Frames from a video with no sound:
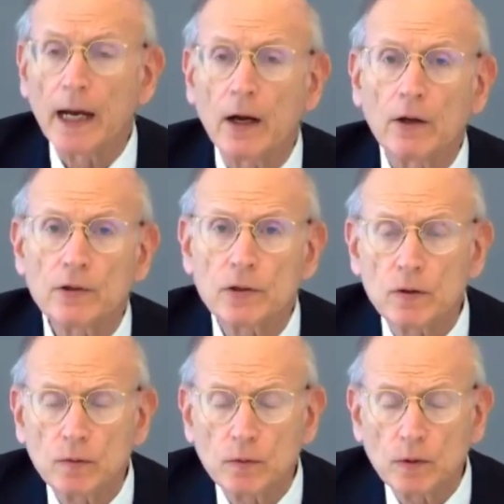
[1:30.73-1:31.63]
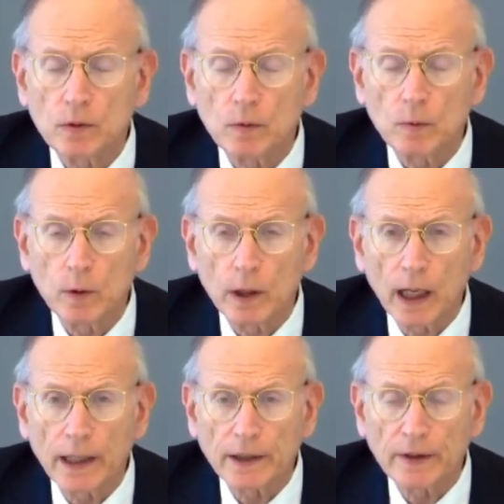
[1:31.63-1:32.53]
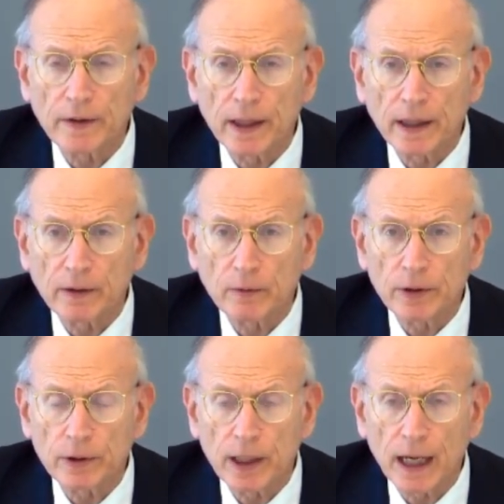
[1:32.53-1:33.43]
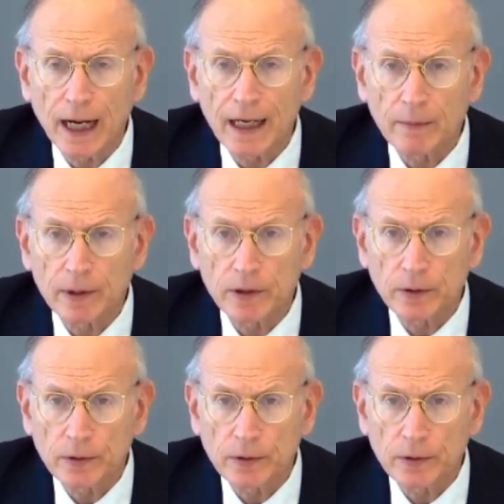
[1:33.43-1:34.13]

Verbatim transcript: I also would like to thank Richard Heidemann,